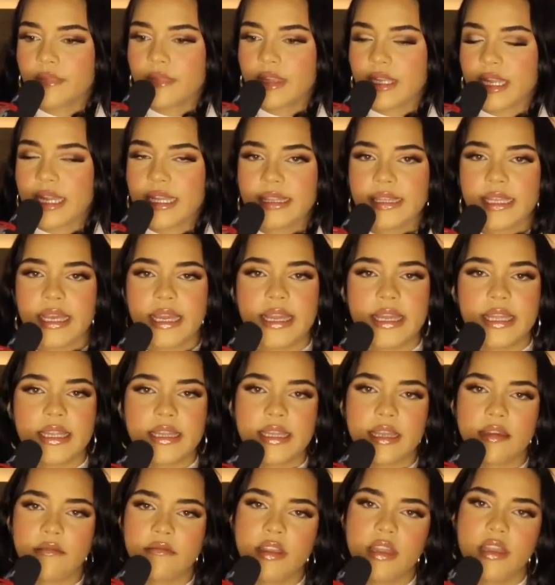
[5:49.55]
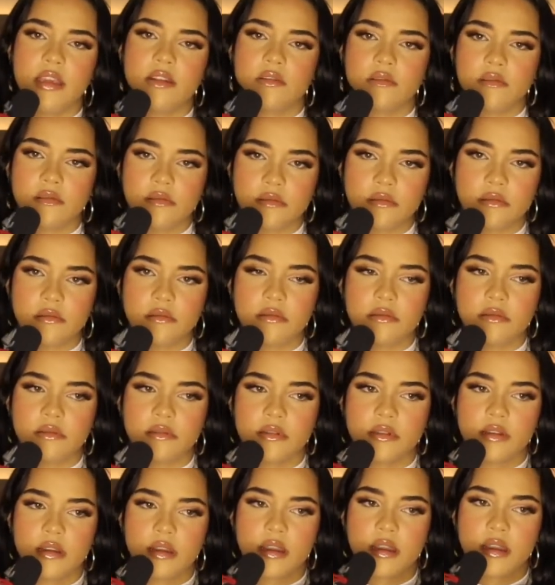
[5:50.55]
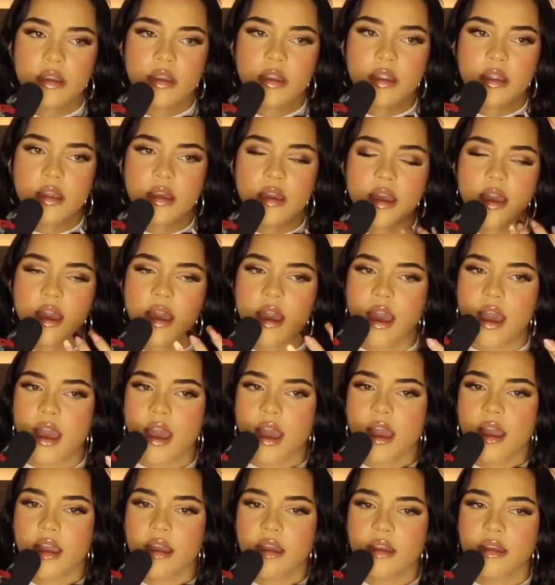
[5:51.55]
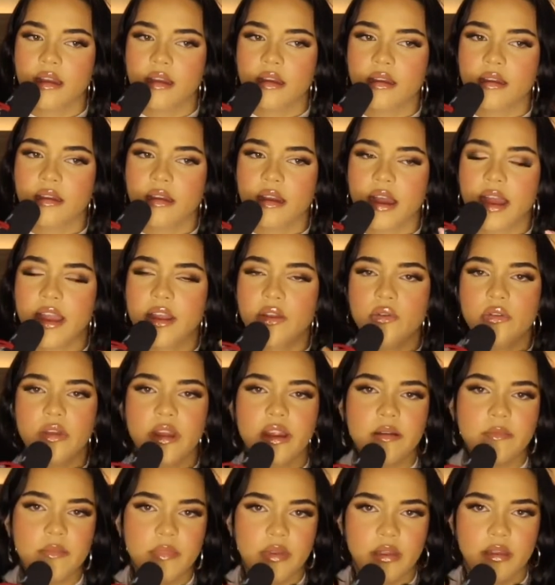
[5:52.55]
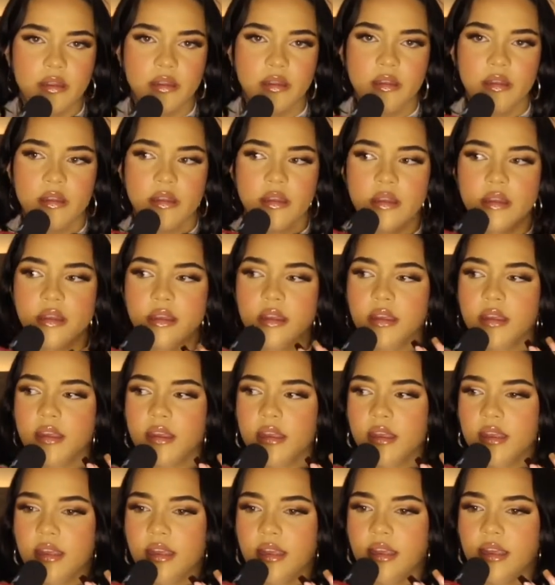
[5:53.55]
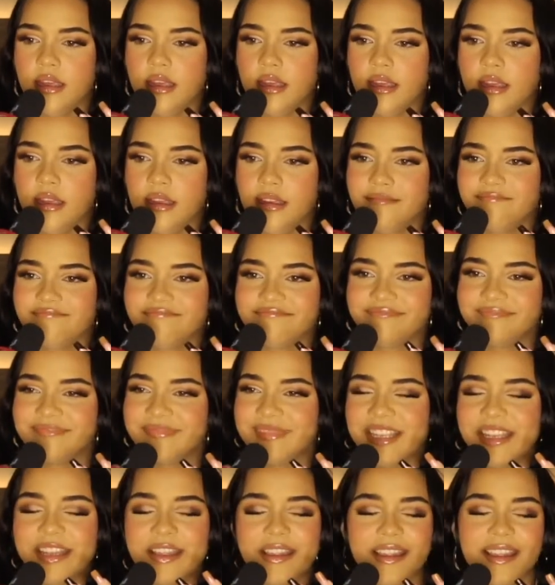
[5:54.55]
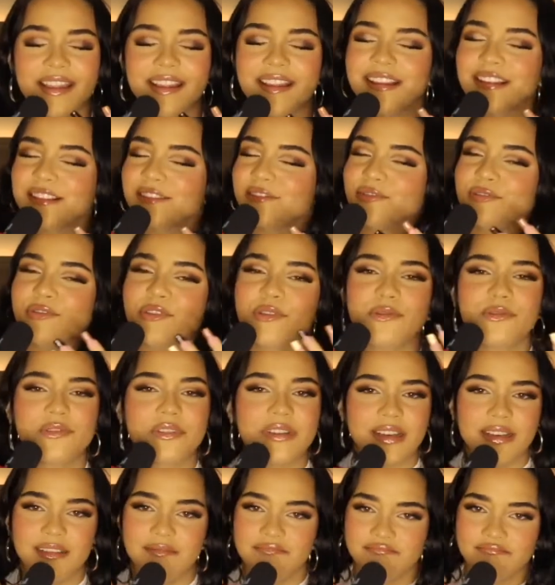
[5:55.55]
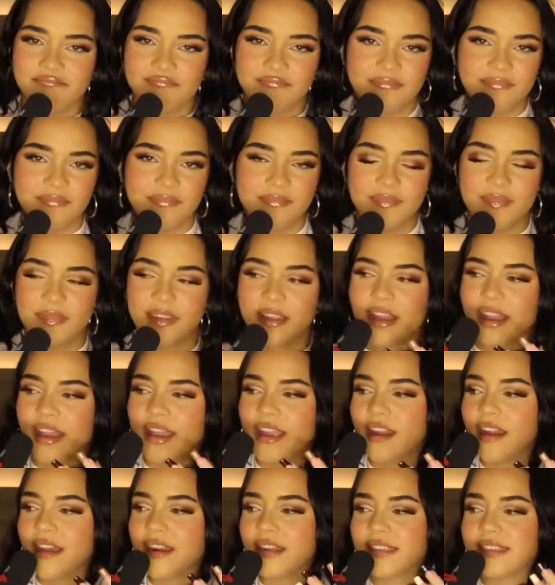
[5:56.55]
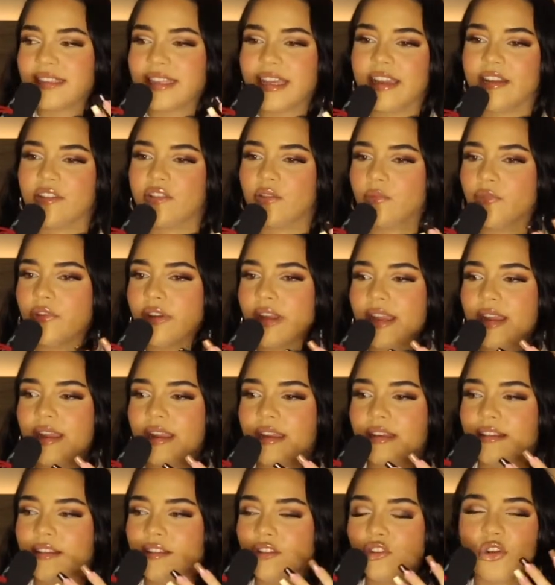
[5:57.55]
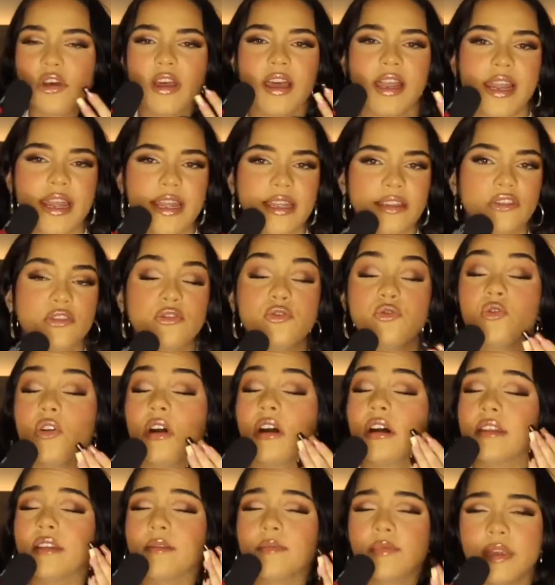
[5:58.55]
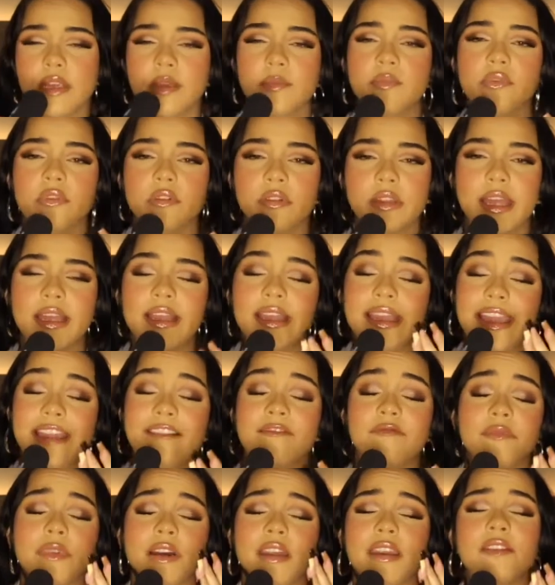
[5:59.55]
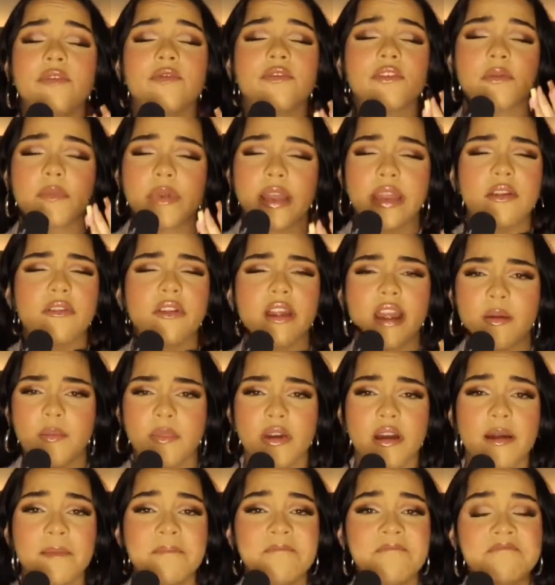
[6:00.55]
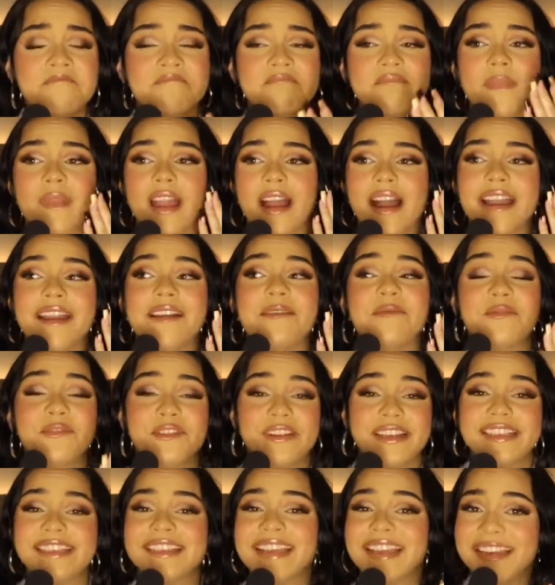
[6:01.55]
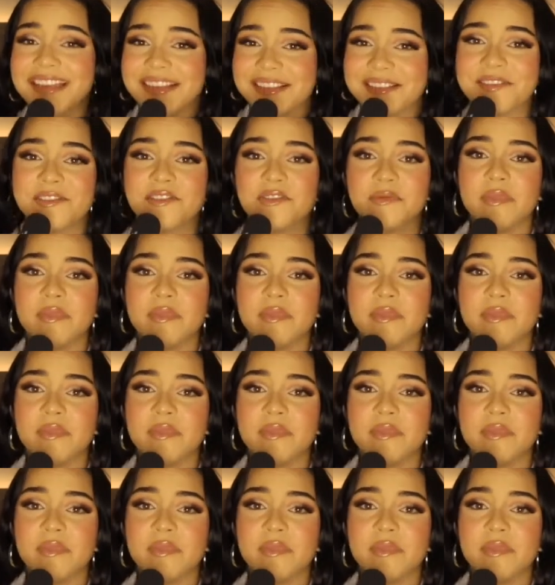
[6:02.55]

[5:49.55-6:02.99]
Tanta gente vino a ayudarme y estuvo brutal. I gotta say, como que to all the people that gave money for my grandma, I appreciate it so